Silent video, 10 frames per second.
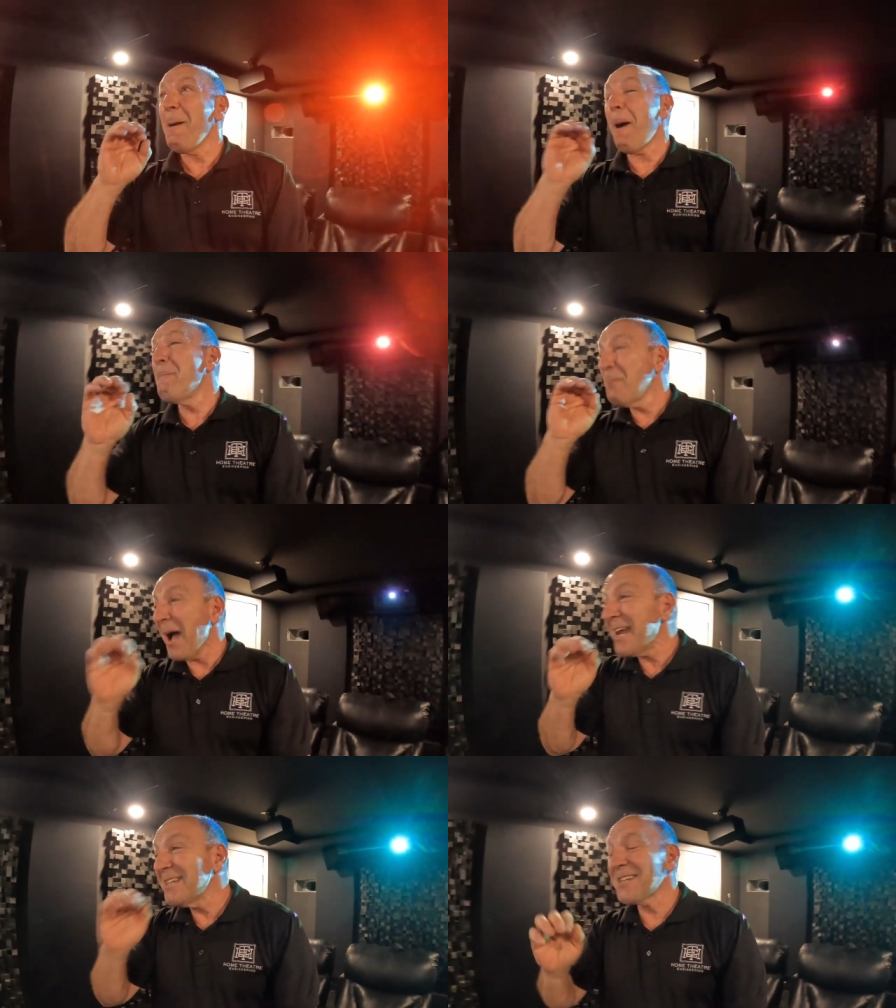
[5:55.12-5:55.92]

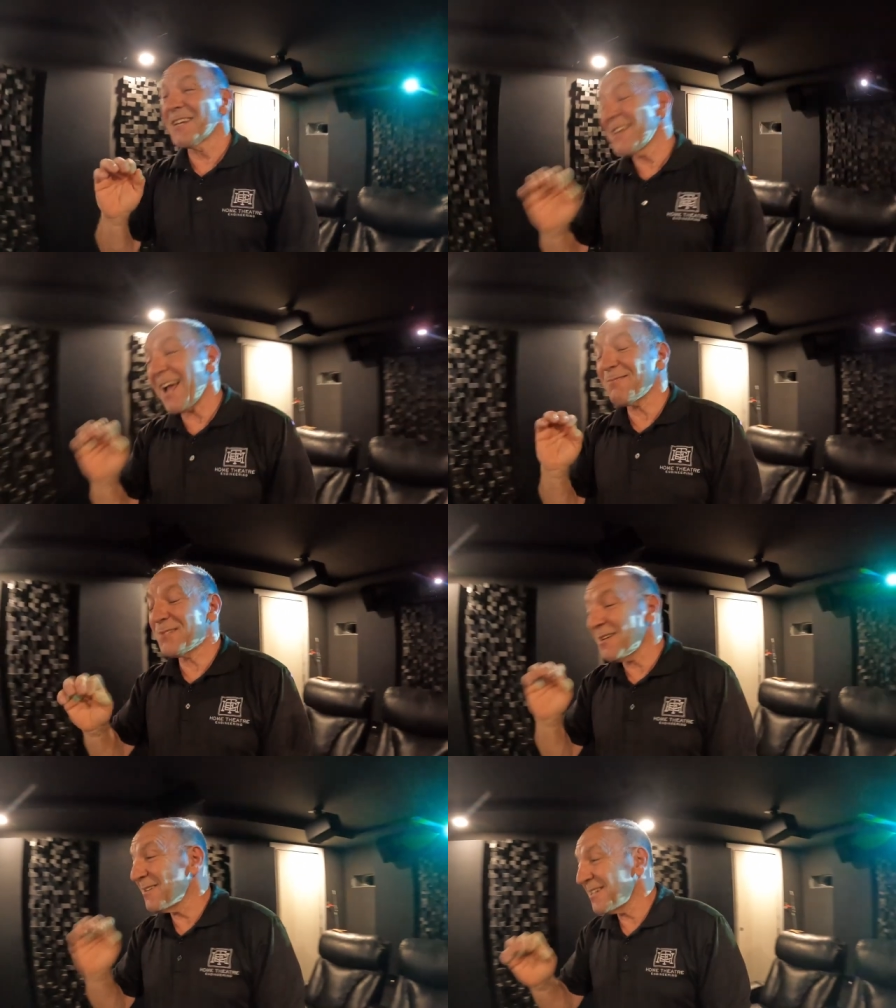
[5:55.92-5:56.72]
amazing. It
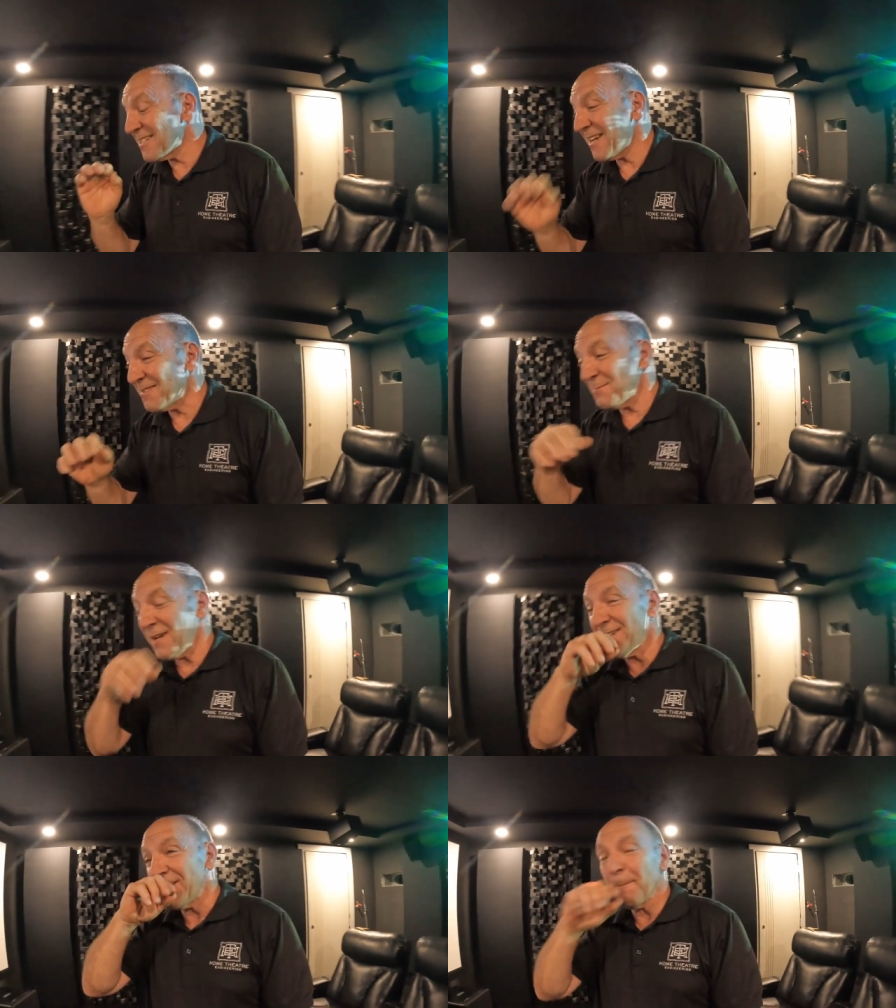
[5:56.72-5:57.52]
absolutely sounds
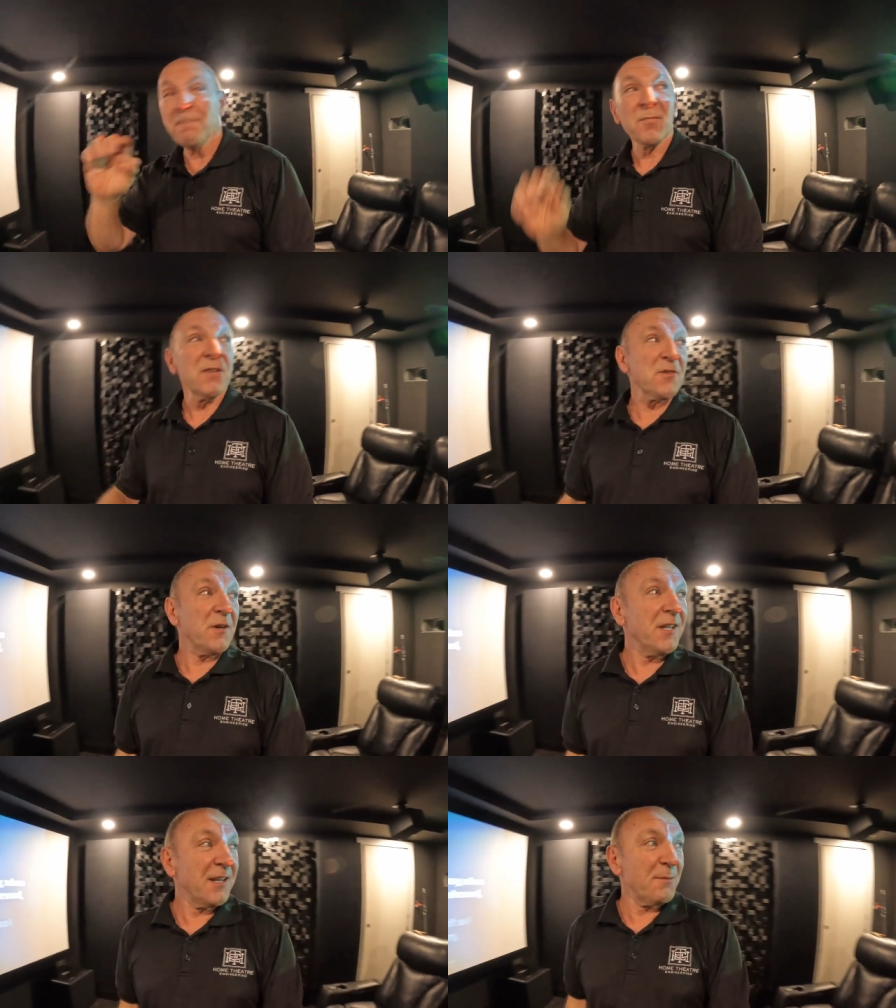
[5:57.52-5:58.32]
amazing.
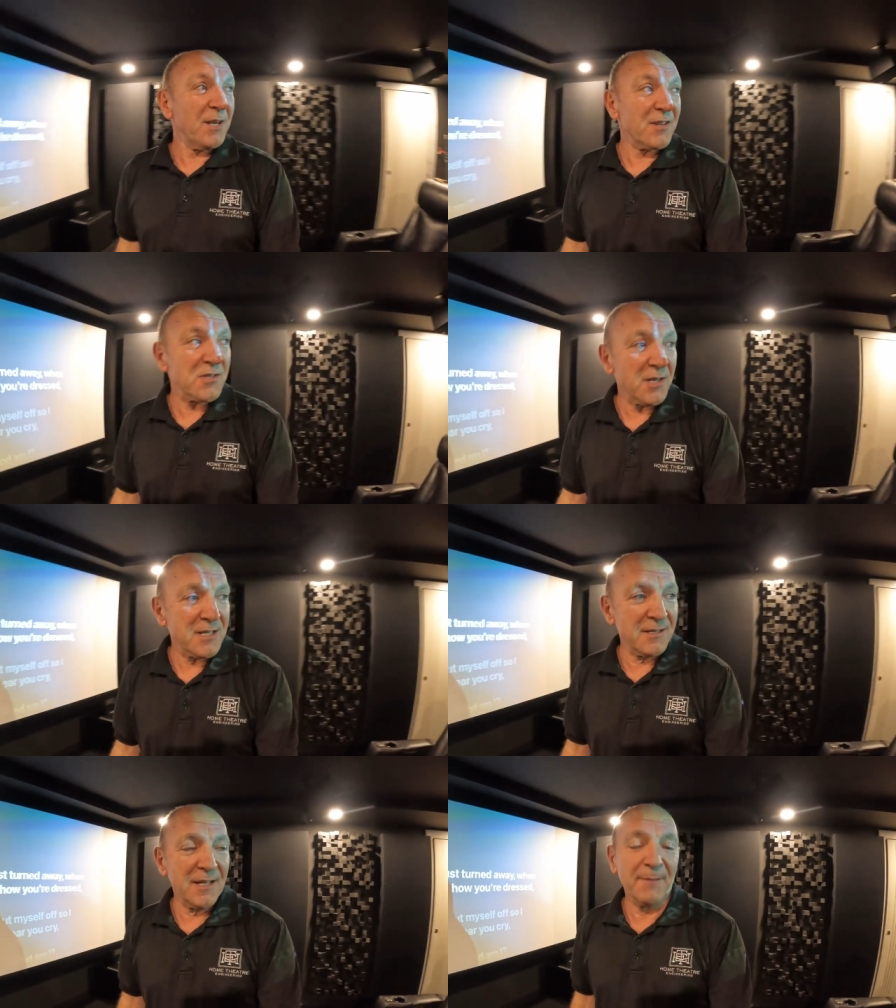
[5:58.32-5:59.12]
Sorry, getting a bit
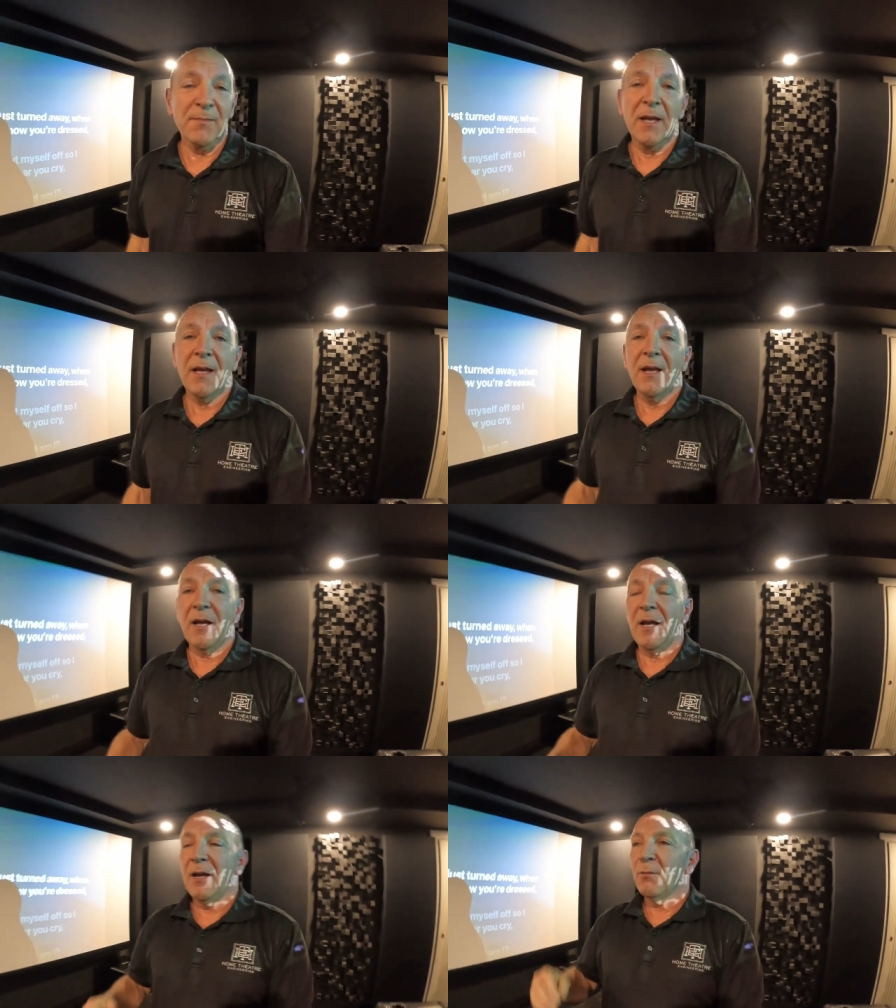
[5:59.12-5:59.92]
excited there.
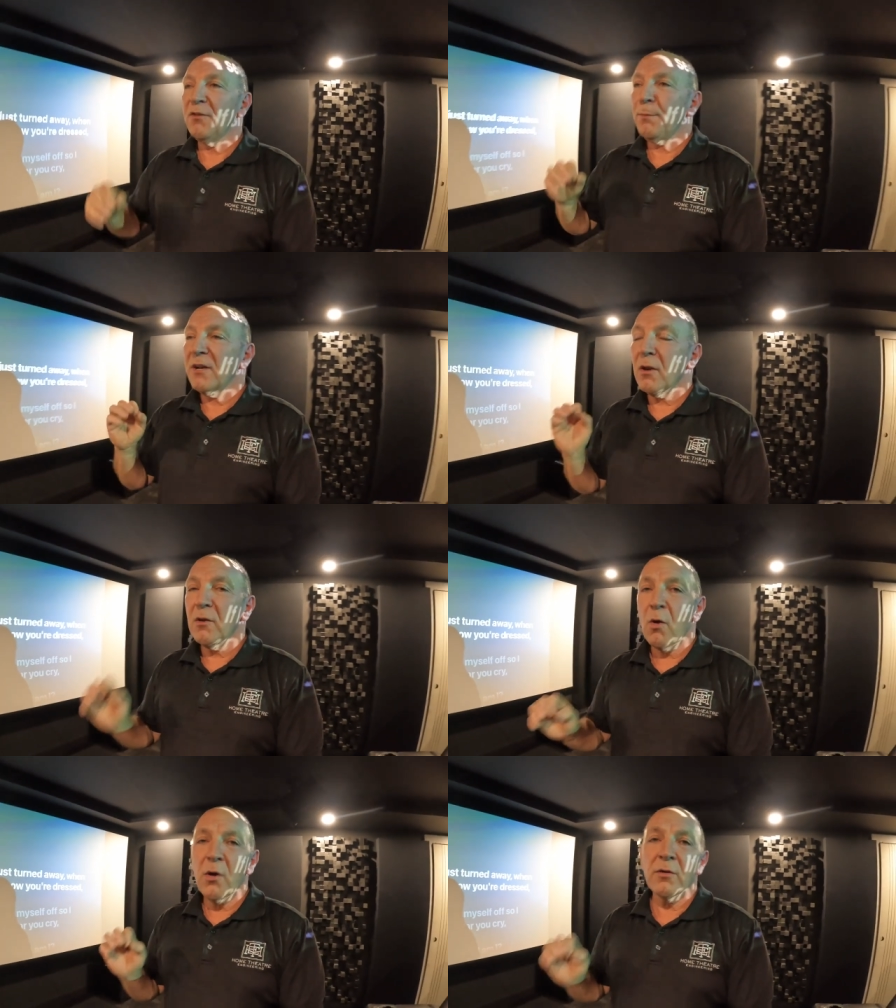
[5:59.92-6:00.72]
Uh, we spent a
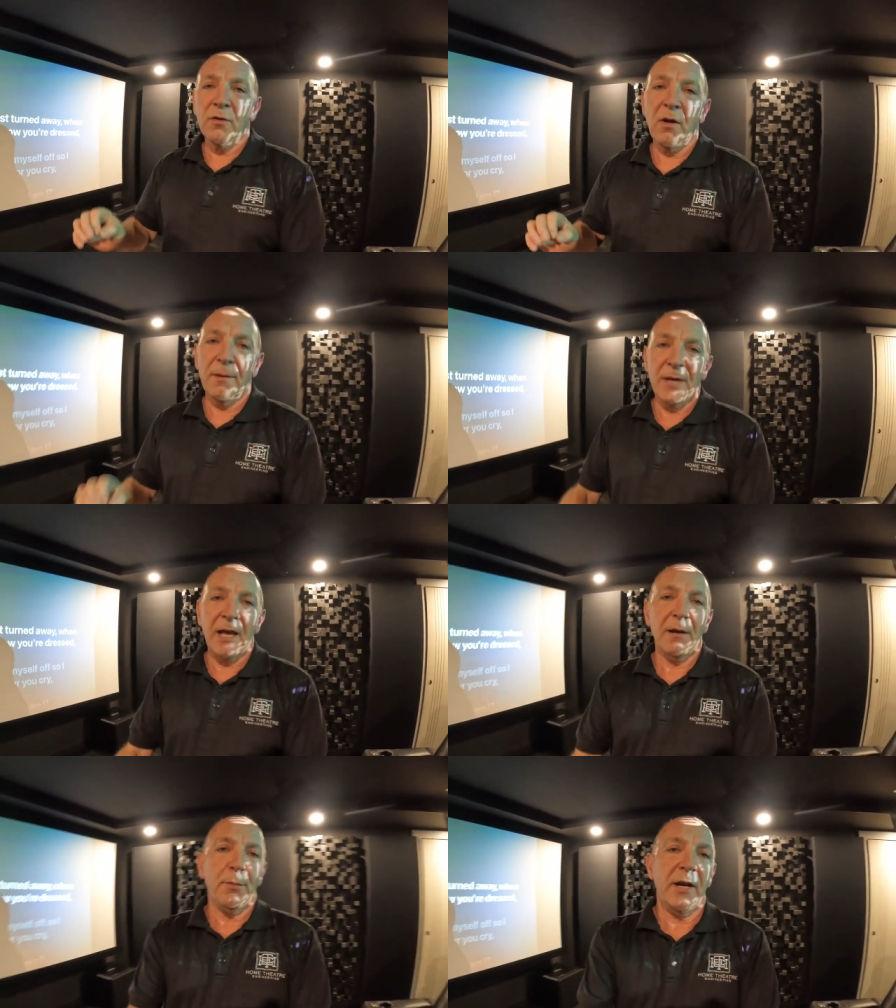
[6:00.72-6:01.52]
long time
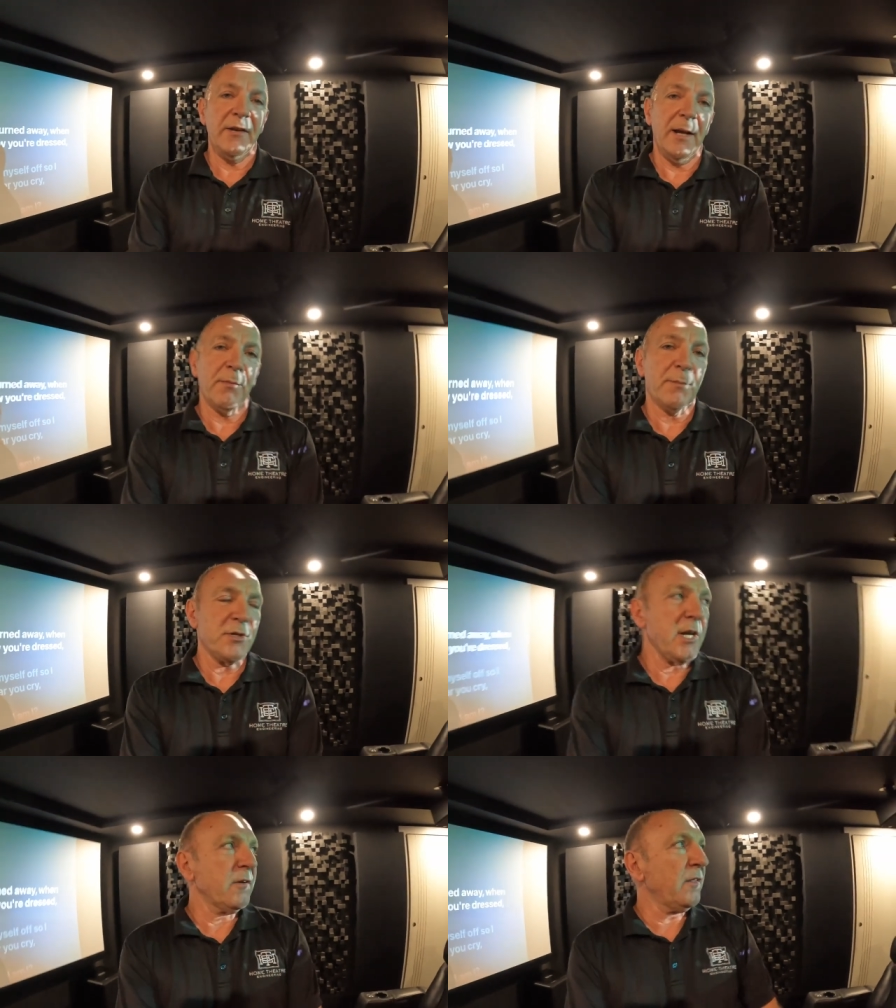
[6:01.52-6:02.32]
calibrating up the
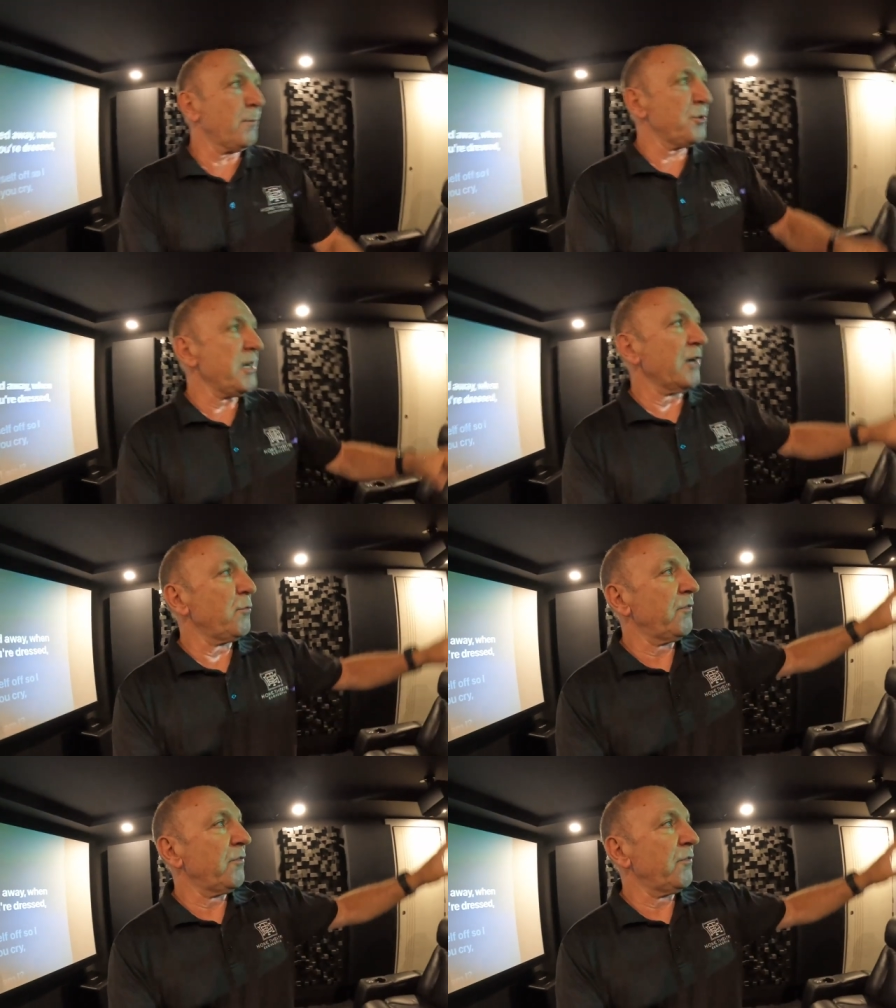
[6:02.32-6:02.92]
projector. The projector